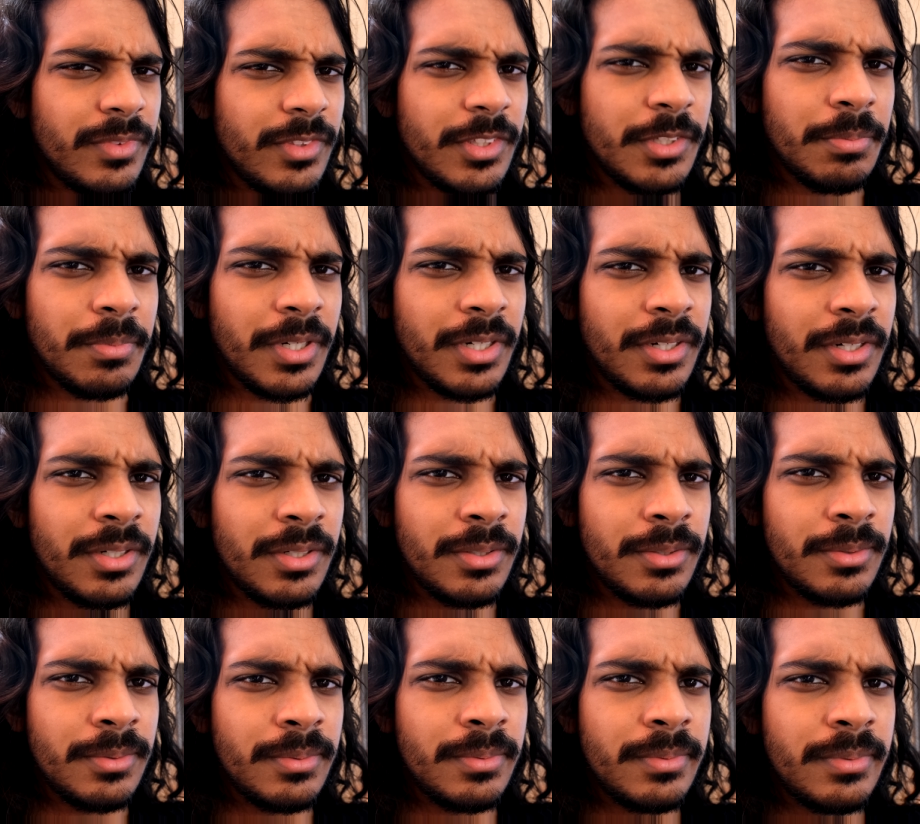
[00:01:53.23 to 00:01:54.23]

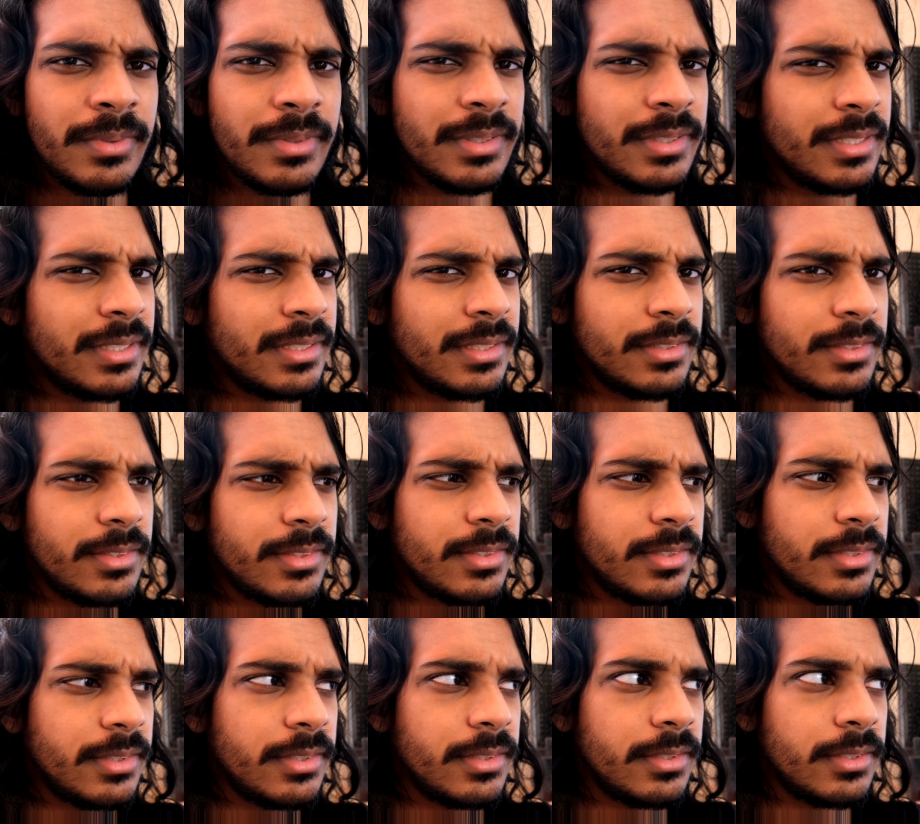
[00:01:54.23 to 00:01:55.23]
tomorrow,
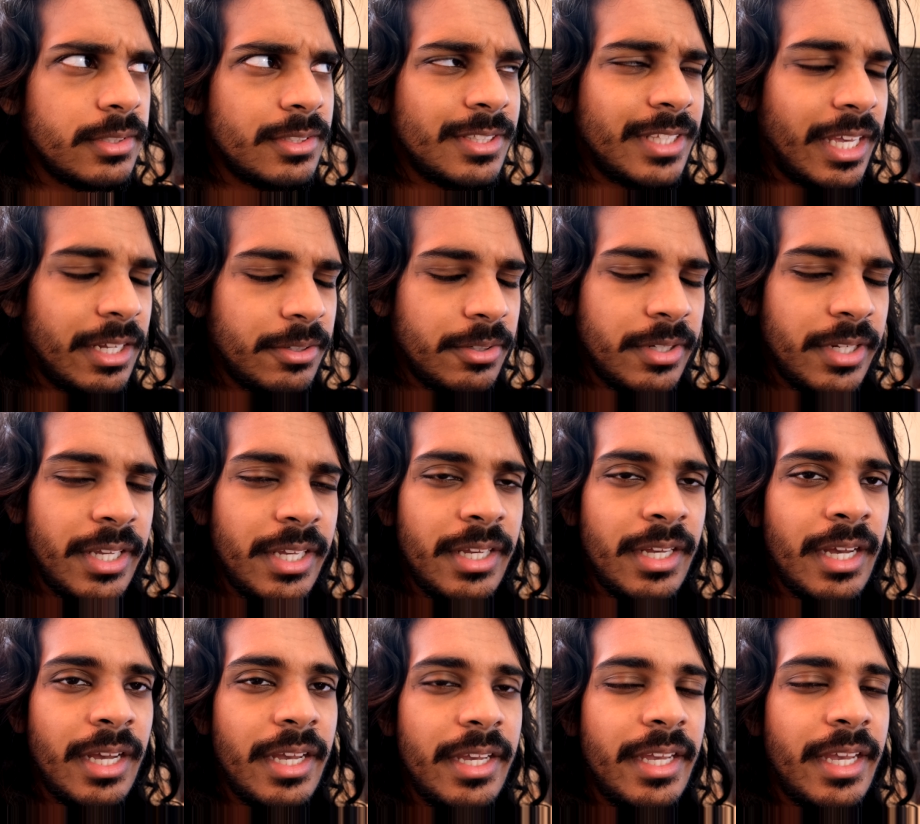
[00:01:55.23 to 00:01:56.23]
Saturday,
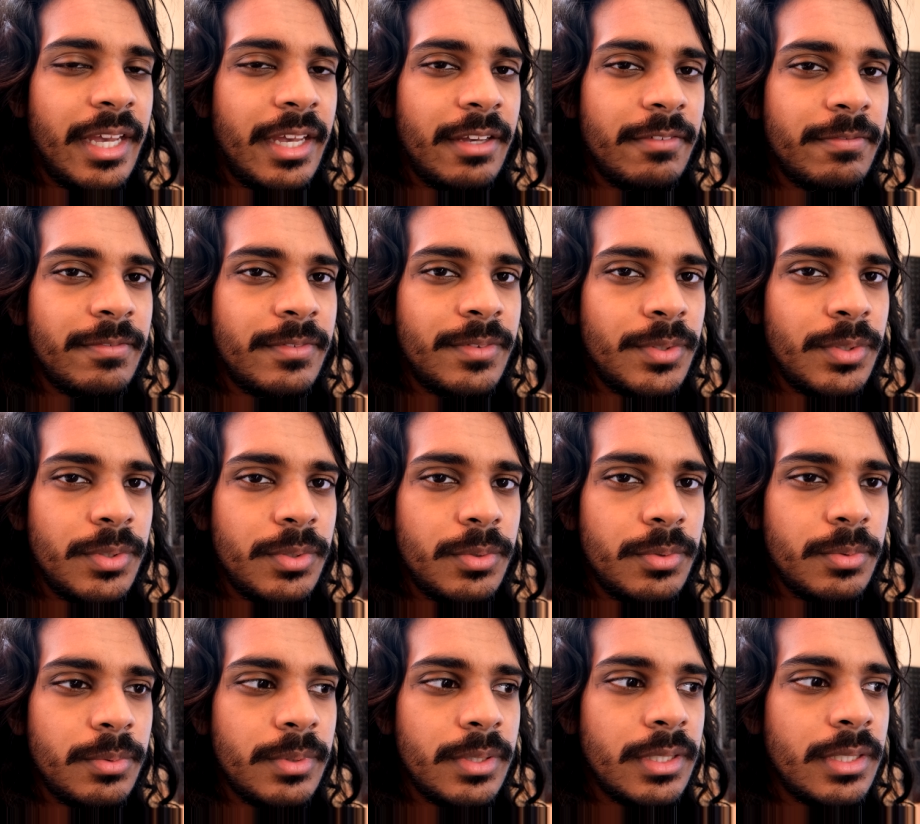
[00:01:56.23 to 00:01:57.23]
I have
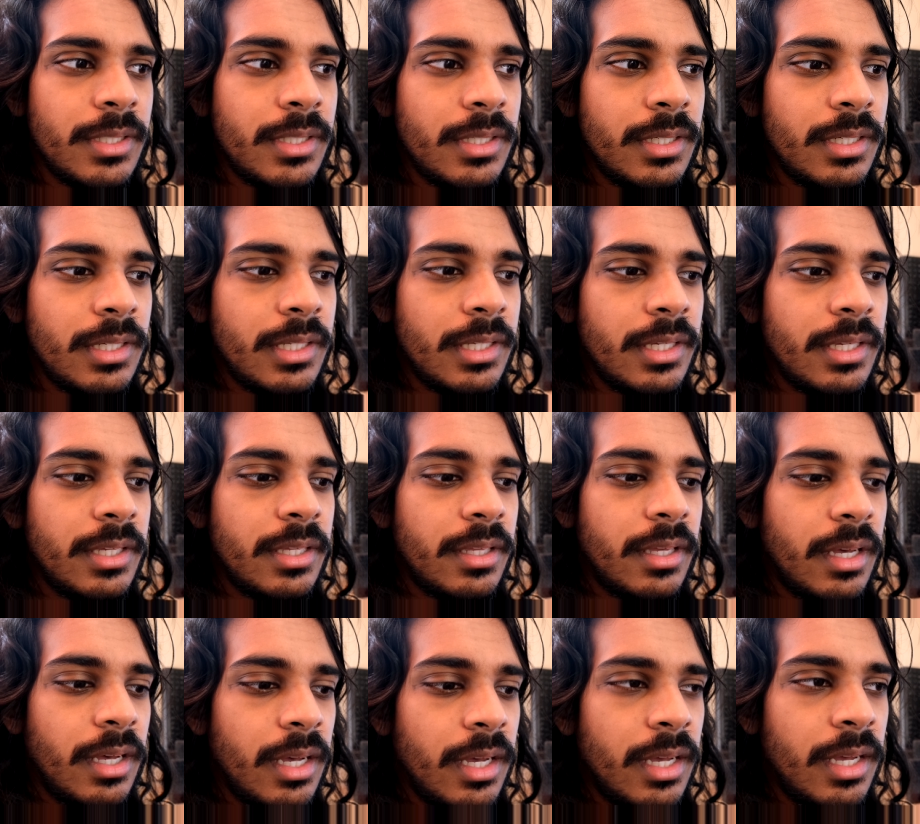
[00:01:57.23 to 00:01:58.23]
to
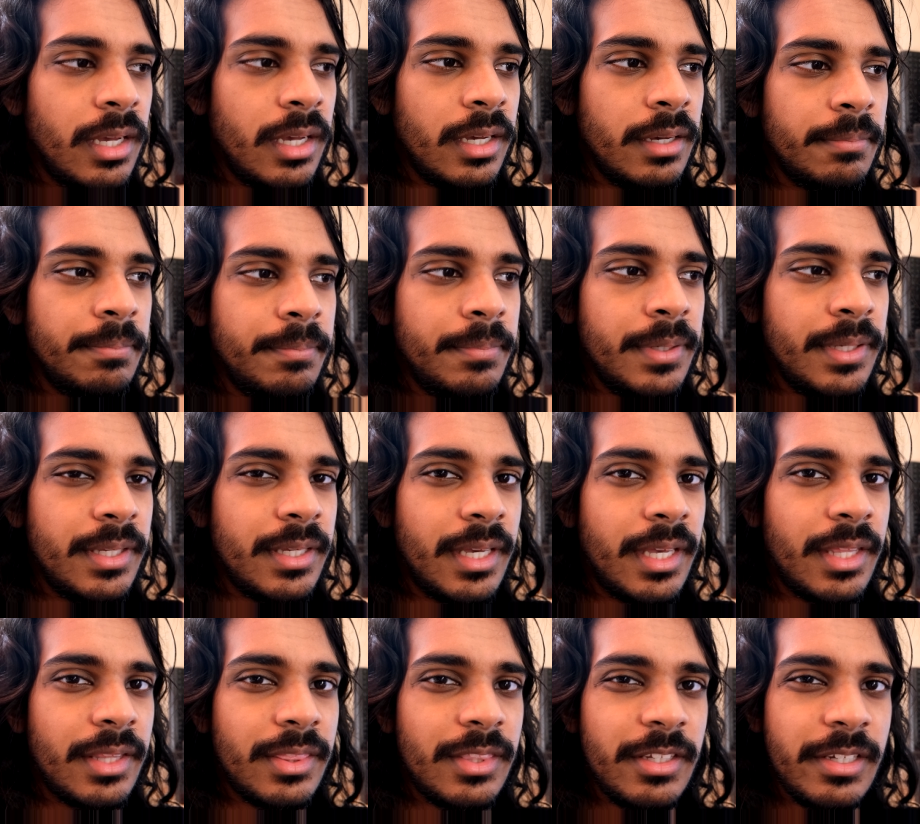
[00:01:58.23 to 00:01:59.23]
uh, be
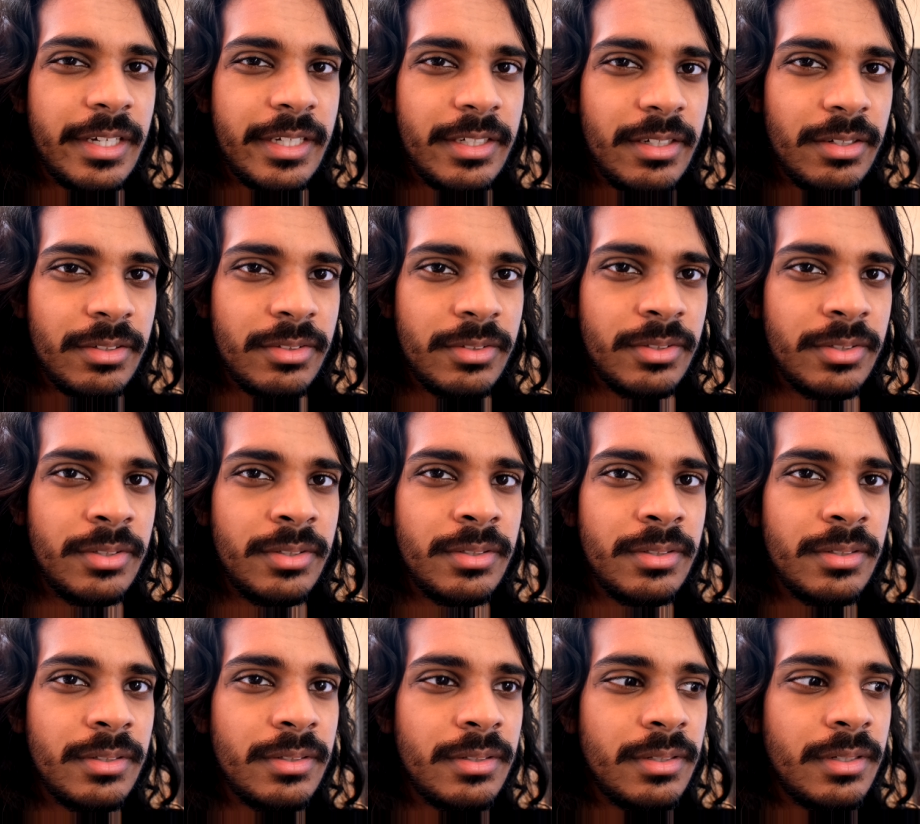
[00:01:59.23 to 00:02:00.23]
at the eye doctor.
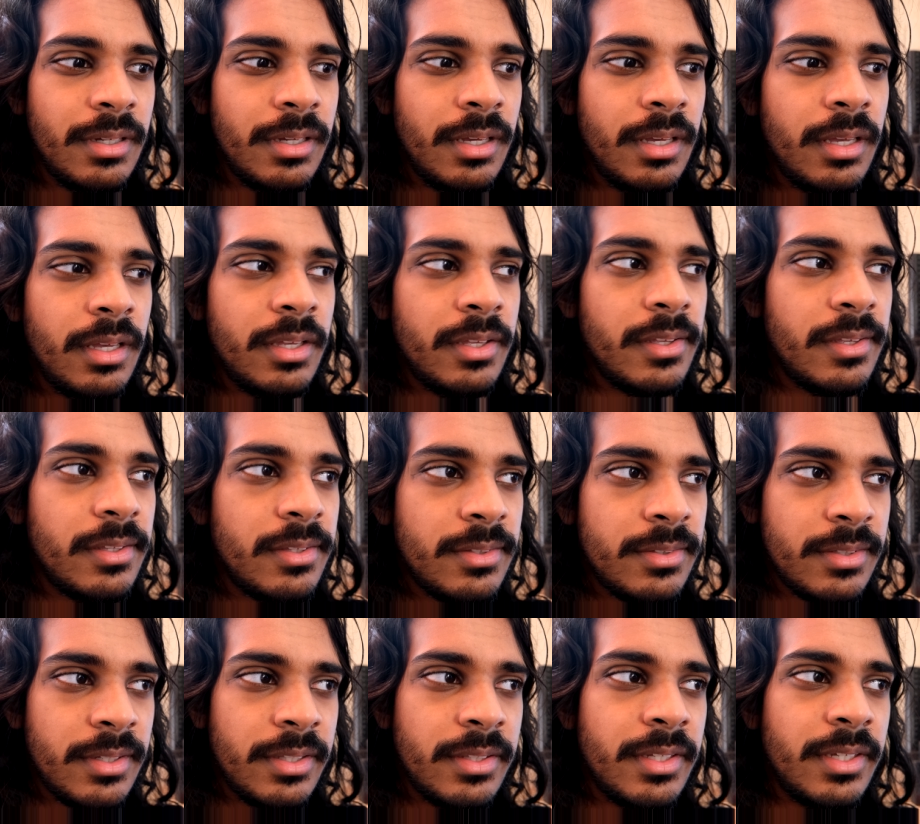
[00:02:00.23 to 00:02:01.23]

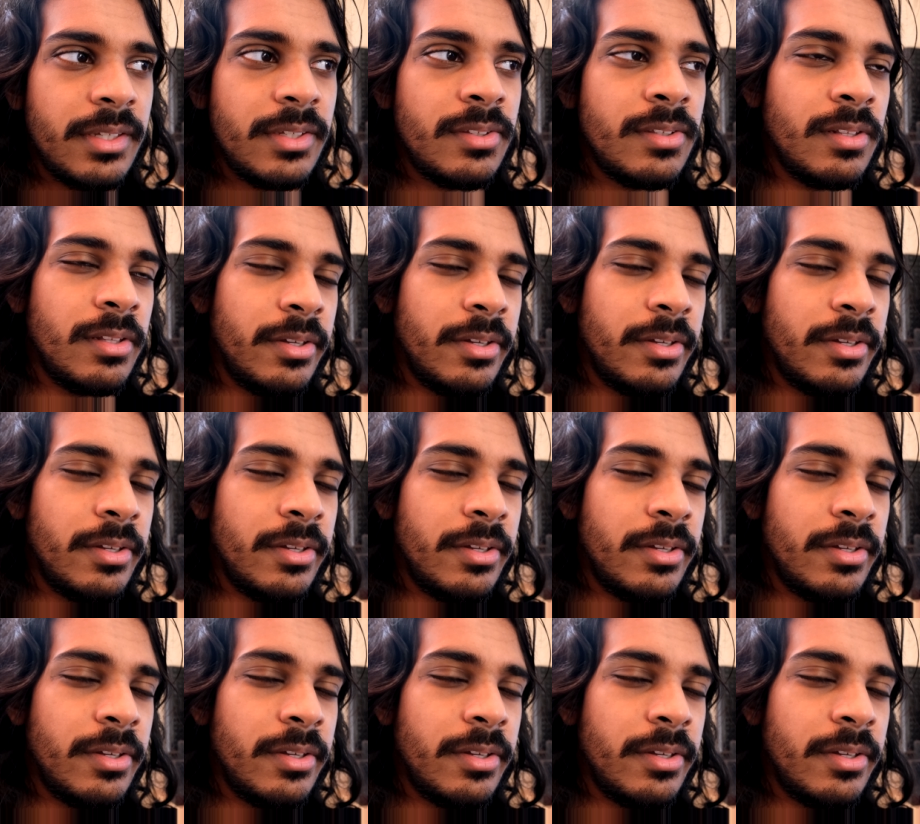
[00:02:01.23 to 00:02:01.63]
Sunday's